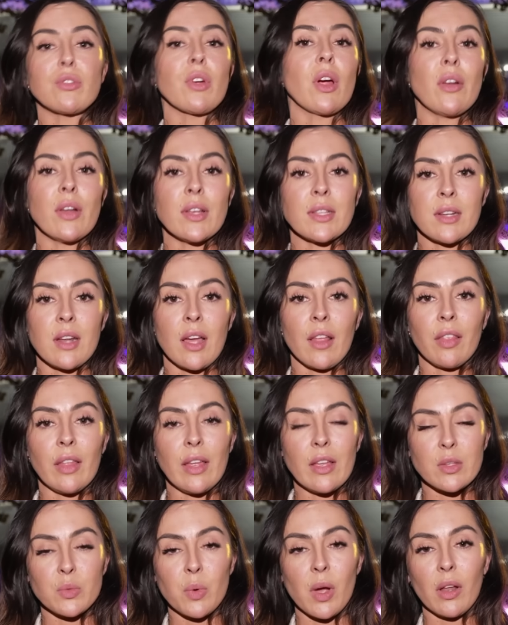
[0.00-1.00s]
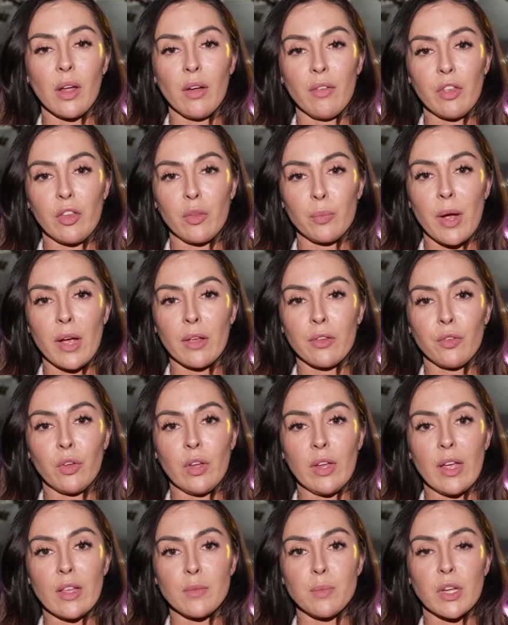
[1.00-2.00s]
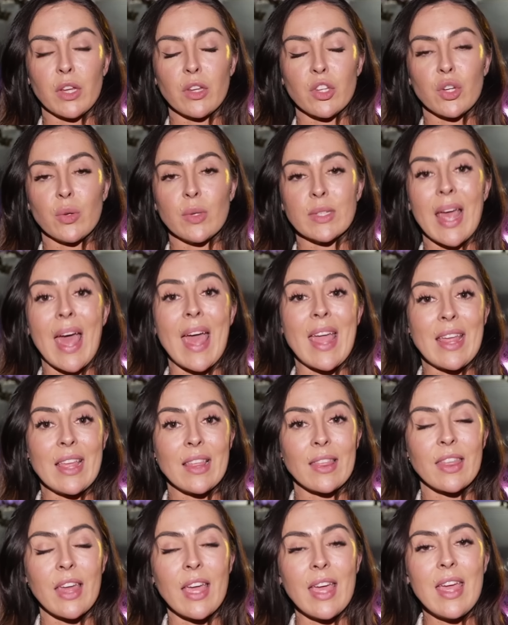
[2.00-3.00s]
grown as an athlete as well over these past few years because she was eighth